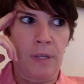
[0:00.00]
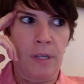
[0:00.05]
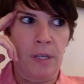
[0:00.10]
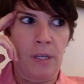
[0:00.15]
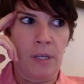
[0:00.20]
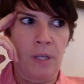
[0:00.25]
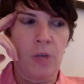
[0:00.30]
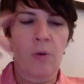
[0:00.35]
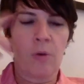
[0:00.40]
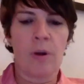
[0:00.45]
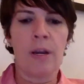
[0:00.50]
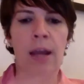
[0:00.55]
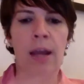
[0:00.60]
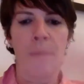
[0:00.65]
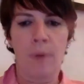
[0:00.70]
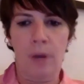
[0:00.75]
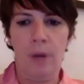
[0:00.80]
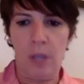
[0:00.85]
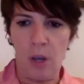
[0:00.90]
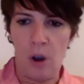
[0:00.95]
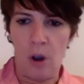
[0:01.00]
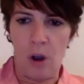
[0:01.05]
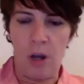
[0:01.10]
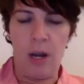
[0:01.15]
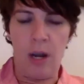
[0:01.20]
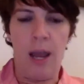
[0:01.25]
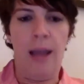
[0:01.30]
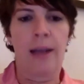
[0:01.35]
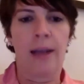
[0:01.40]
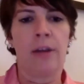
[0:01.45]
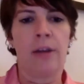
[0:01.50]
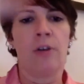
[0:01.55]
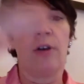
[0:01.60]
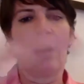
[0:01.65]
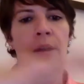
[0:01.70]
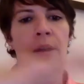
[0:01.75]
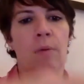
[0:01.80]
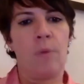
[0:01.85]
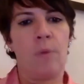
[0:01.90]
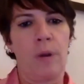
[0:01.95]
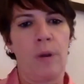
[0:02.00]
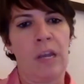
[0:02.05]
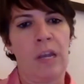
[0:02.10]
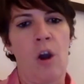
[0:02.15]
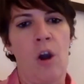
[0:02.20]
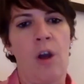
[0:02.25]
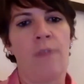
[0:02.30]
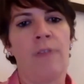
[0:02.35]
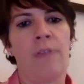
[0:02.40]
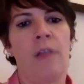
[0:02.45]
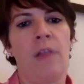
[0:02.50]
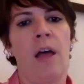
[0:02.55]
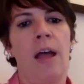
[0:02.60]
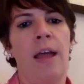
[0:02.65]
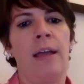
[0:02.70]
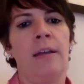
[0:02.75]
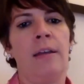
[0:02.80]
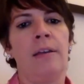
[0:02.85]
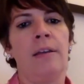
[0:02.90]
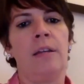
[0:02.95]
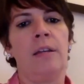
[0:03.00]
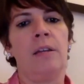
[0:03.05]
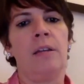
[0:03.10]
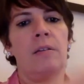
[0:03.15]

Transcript: you're networking online, you're networking offline.